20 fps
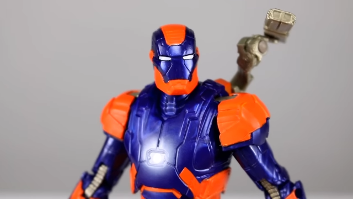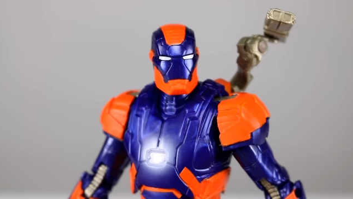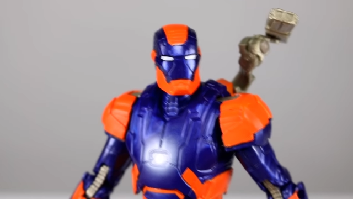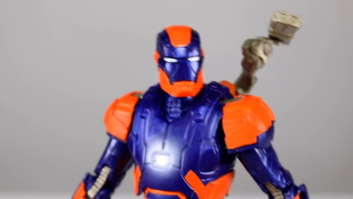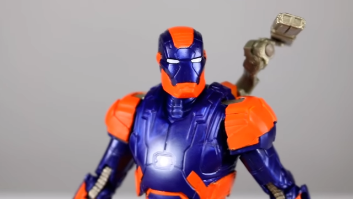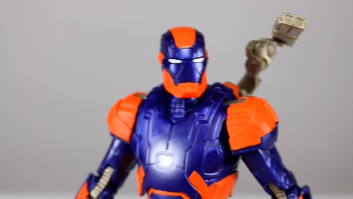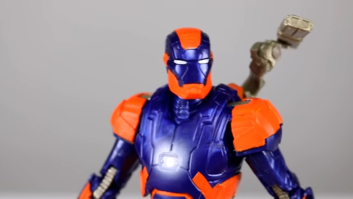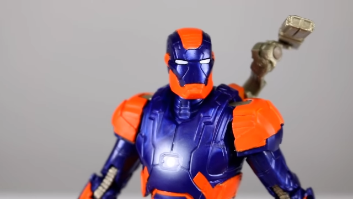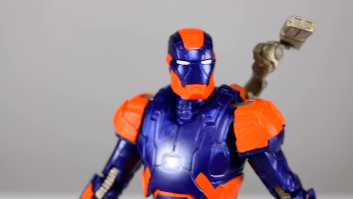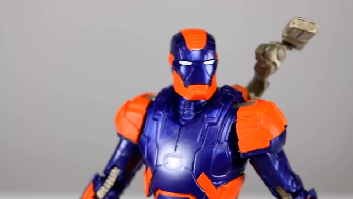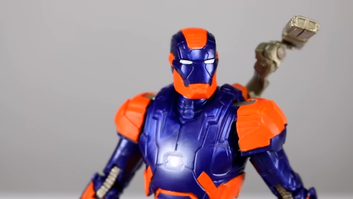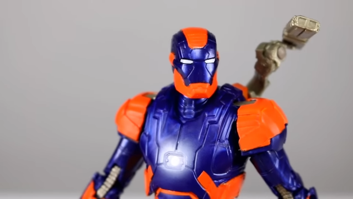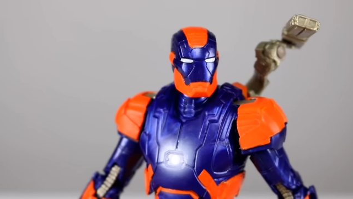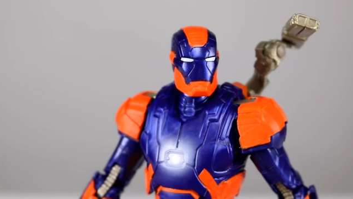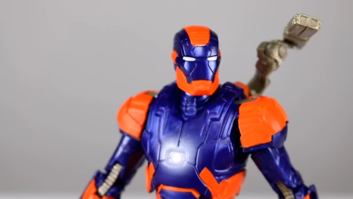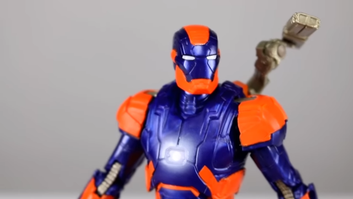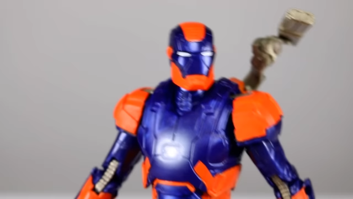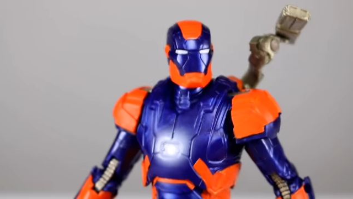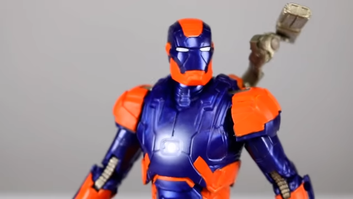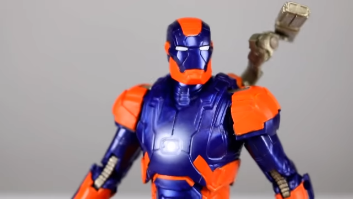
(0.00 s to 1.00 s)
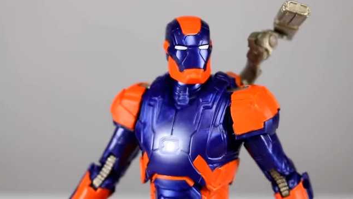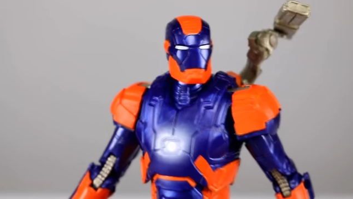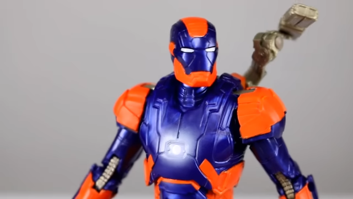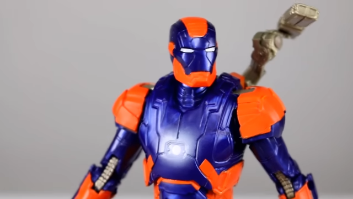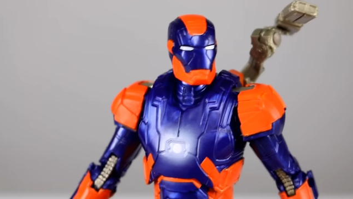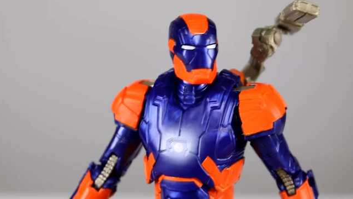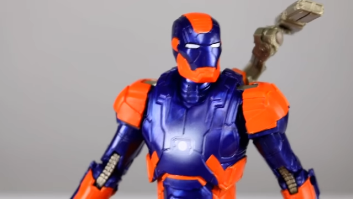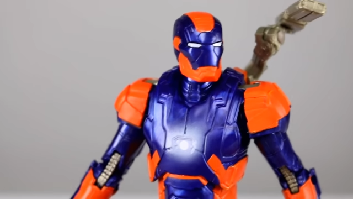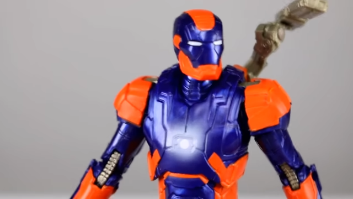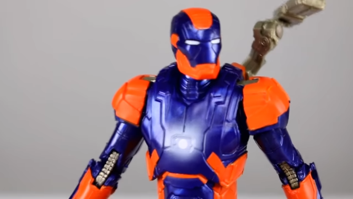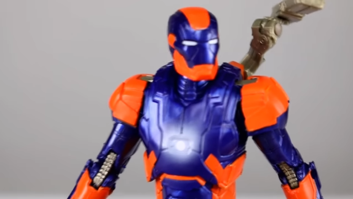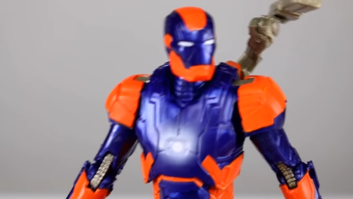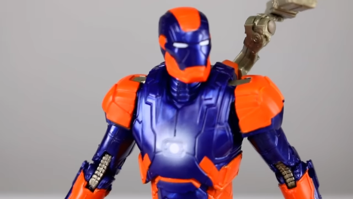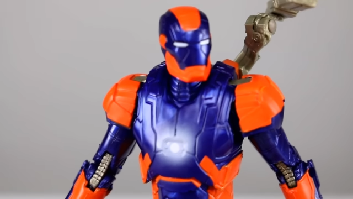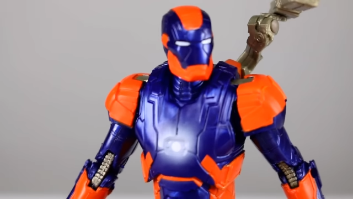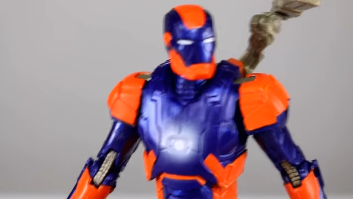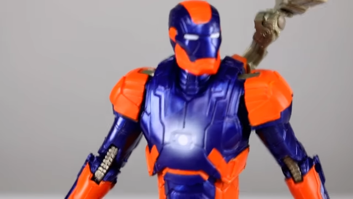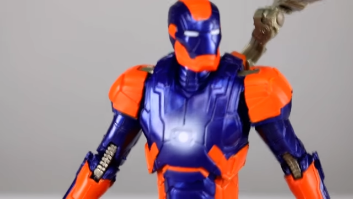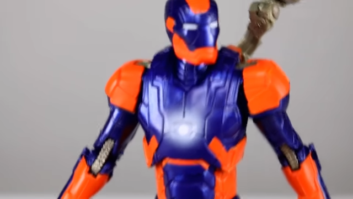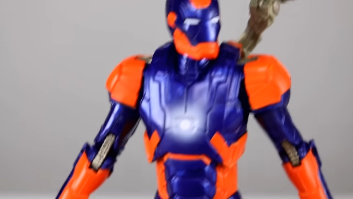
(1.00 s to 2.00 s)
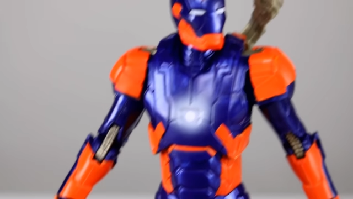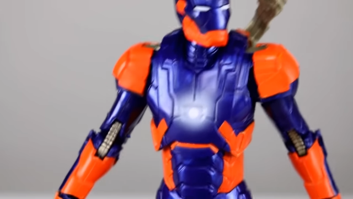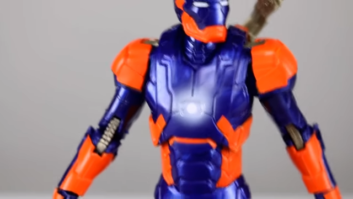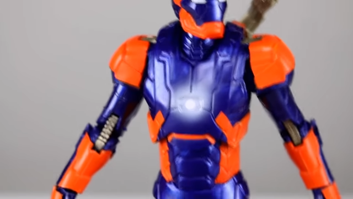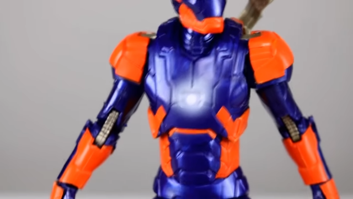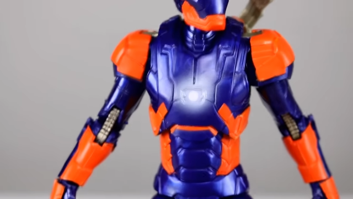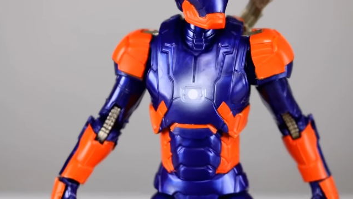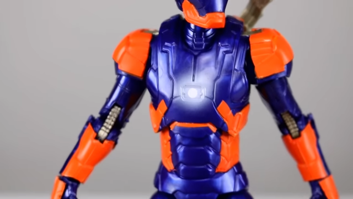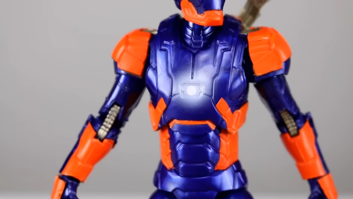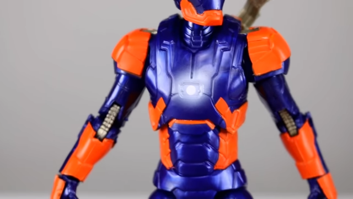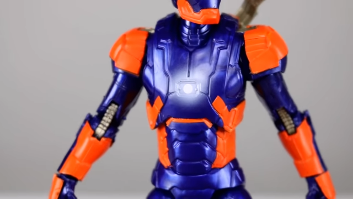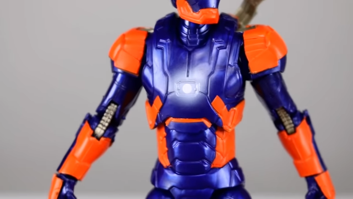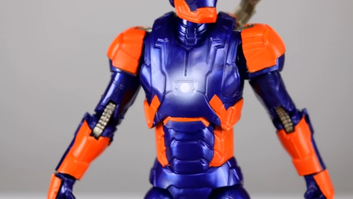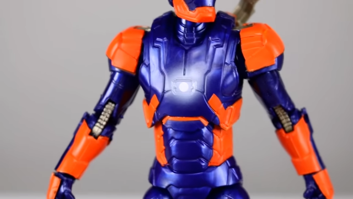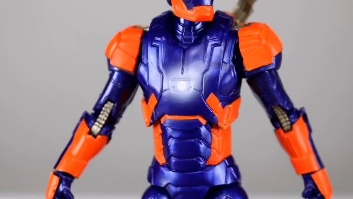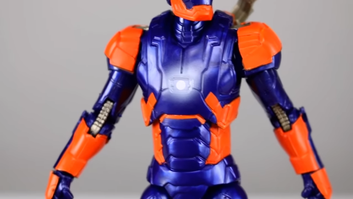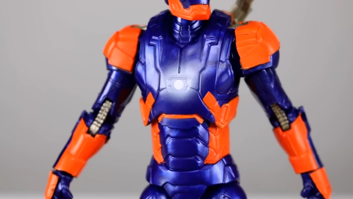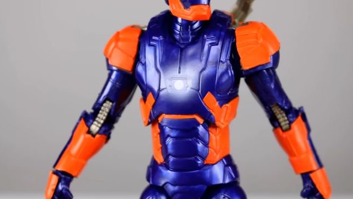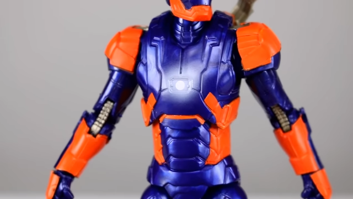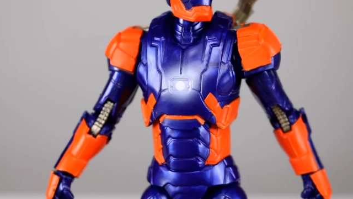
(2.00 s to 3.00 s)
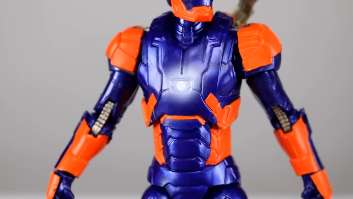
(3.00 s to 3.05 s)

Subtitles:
(no speaker visible)